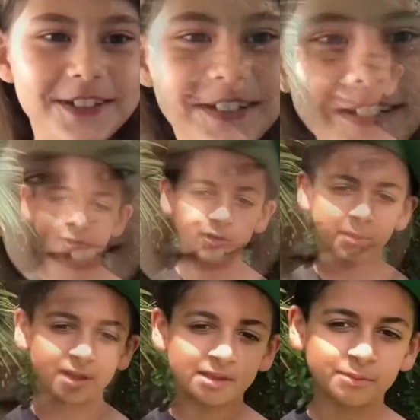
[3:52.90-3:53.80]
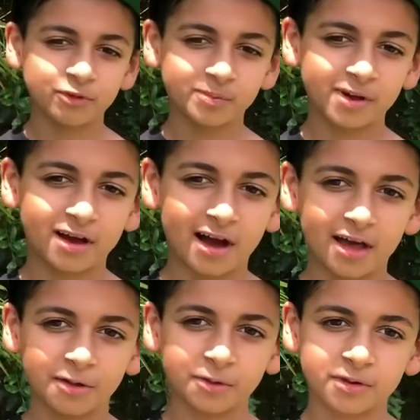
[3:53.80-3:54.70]
Ms.Henry, my name is
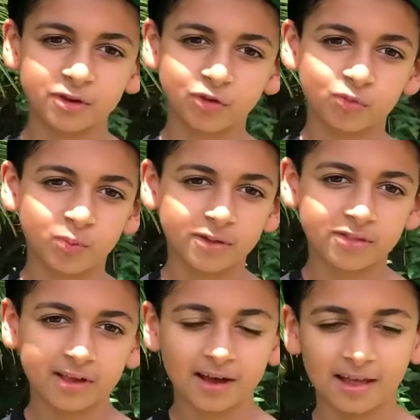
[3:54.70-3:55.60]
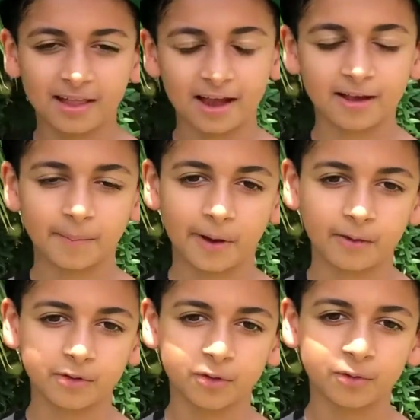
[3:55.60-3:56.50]
Mikhail, and here's one thing I like
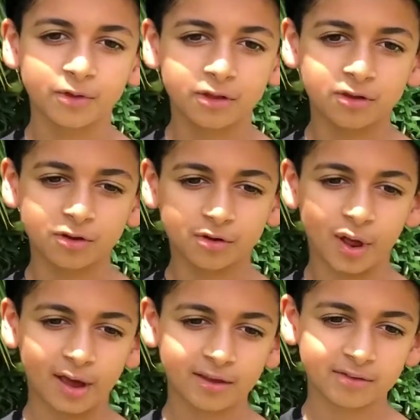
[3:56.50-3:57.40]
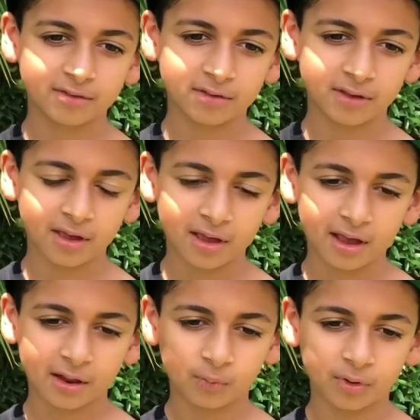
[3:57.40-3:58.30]
about you. You're nice,
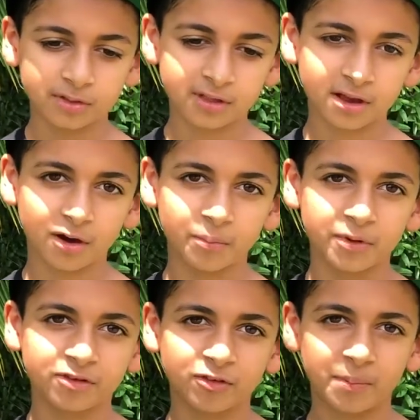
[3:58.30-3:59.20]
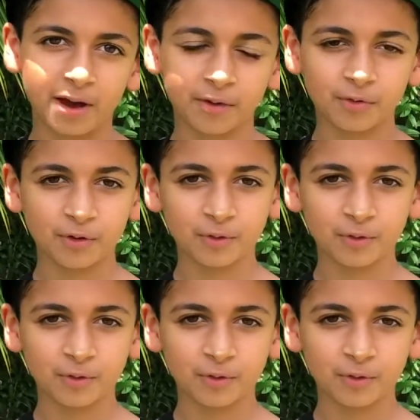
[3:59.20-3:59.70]
and one thing I'll miss about you